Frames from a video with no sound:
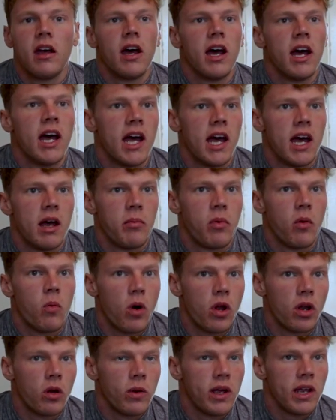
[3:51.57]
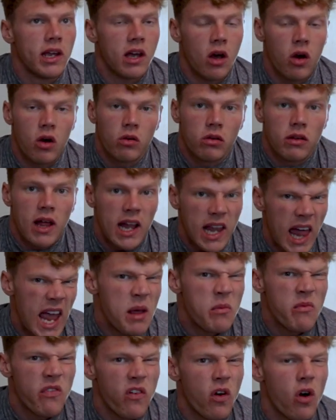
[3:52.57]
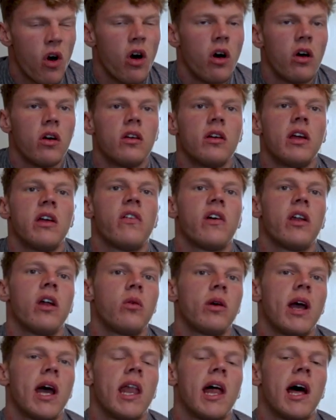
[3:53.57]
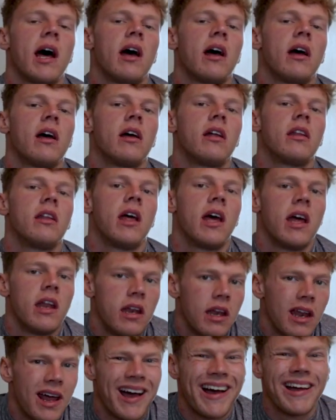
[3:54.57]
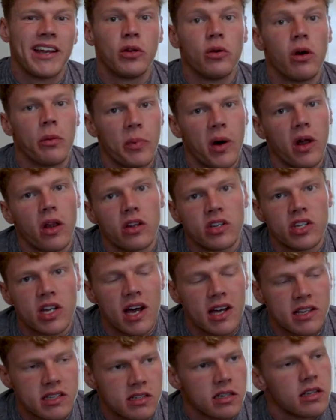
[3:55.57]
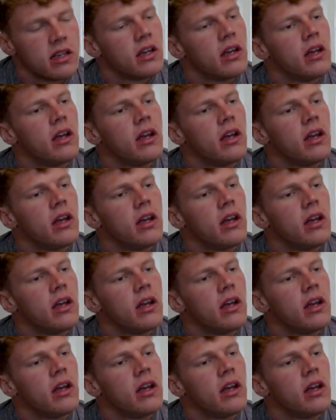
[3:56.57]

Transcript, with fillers: Uh, but one a week I'll, I'll aim for. If I don't get that, then I do apologise.